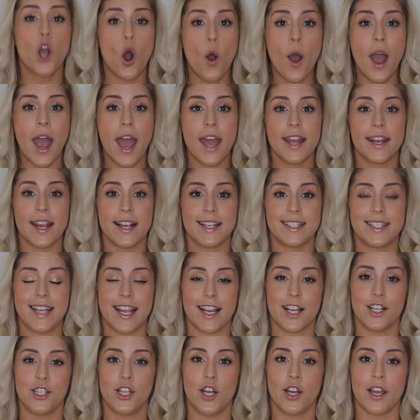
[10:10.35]
Go ahead and
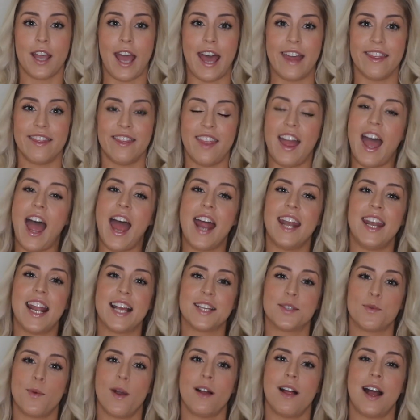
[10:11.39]
take a look at that
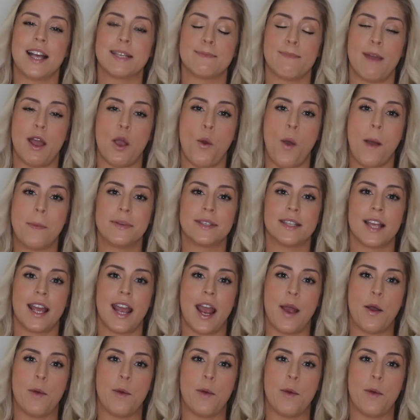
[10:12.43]
as well as my website.